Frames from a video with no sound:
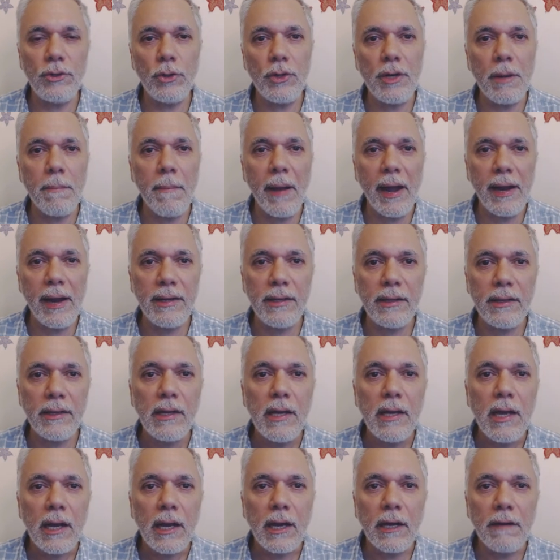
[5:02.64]
tend to demand
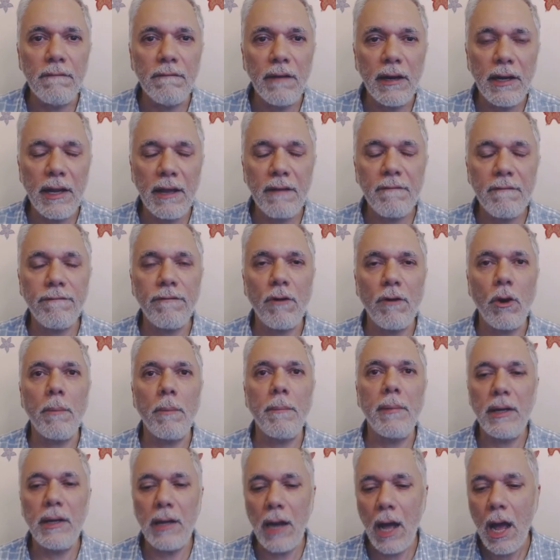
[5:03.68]
converting
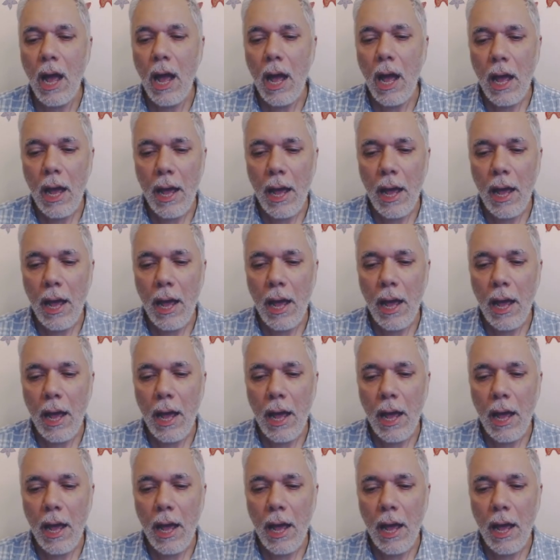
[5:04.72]
from an